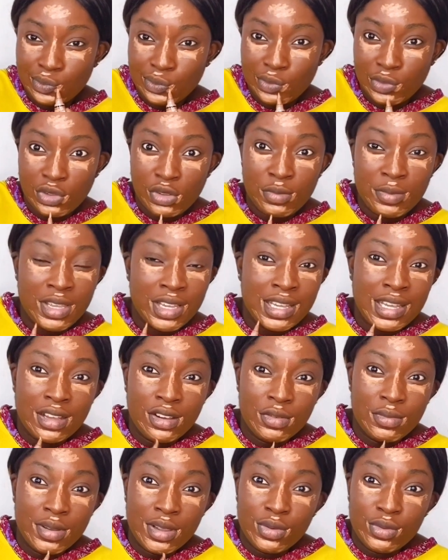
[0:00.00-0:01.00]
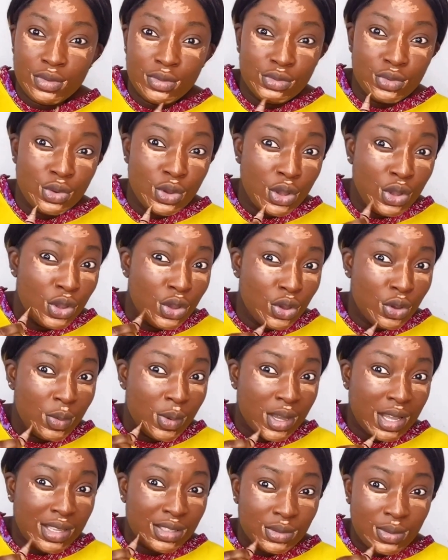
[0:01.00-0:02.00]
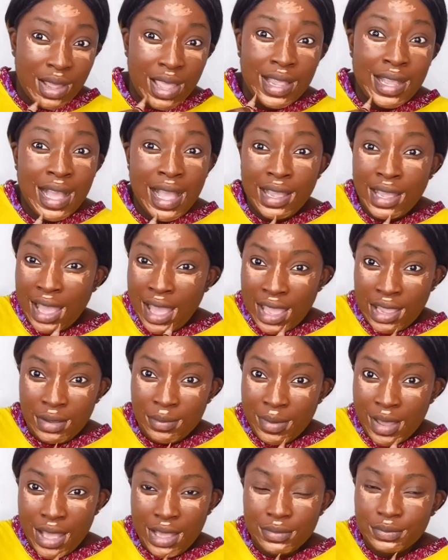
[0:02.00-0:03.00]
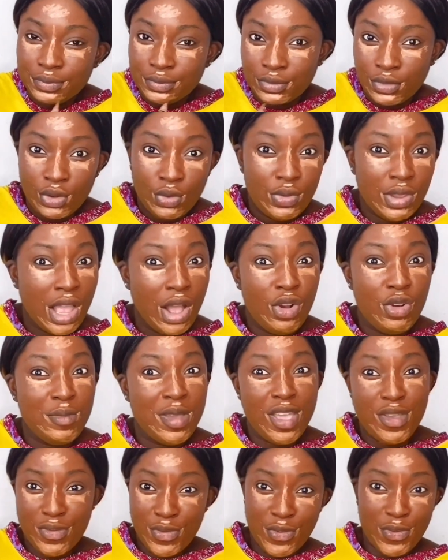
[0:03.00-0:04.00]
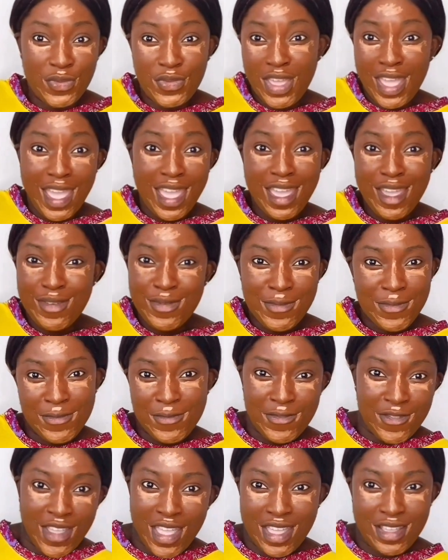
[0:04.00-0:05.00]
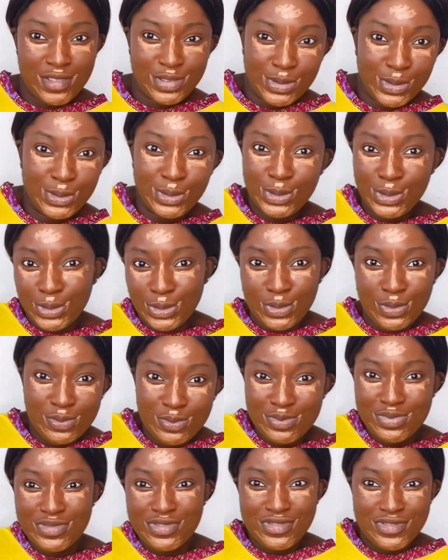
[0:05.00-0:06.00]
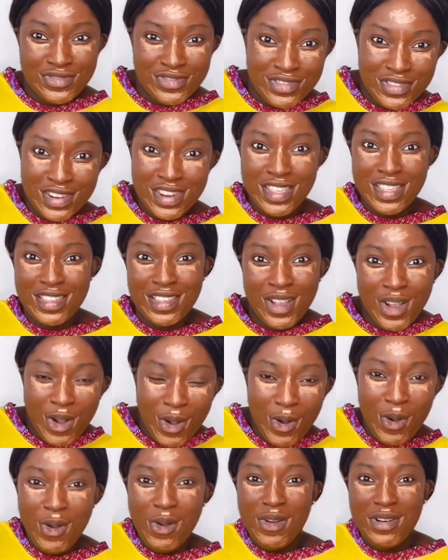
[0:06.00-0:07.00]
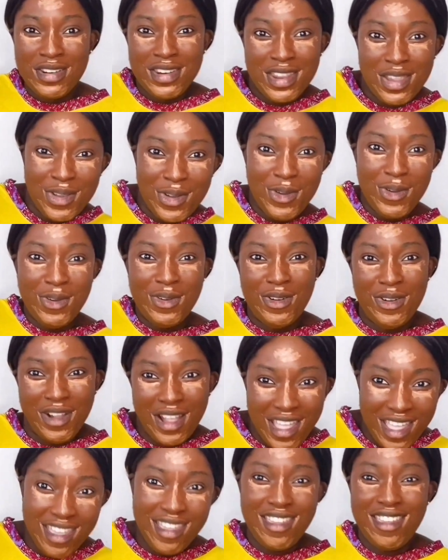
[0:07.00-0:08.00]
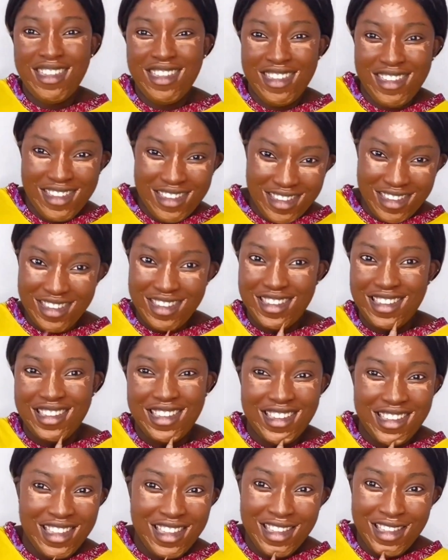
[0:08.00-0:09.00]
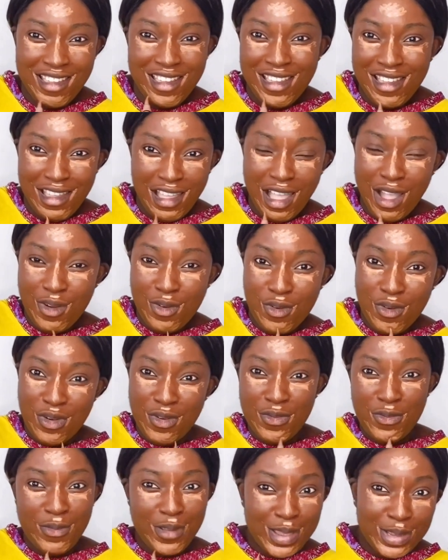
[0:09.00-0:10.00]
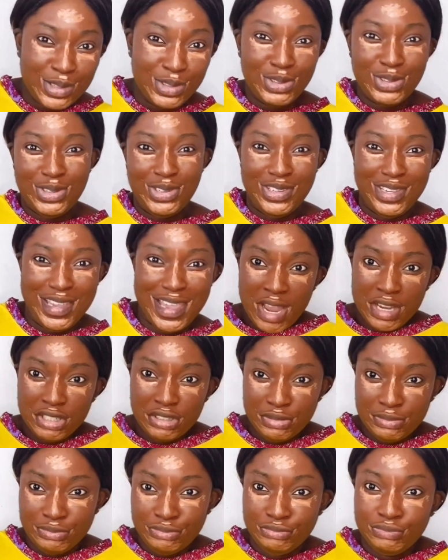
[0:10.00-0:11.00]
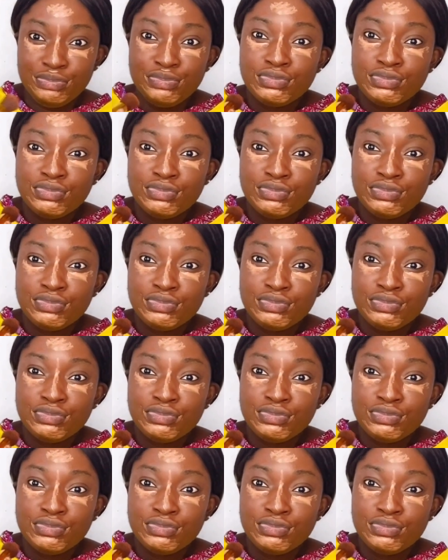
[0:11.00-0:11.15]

obe mu wakas why kakai ba we are home for fe tuntum bruni o honey ho hey a ho fe di yashib.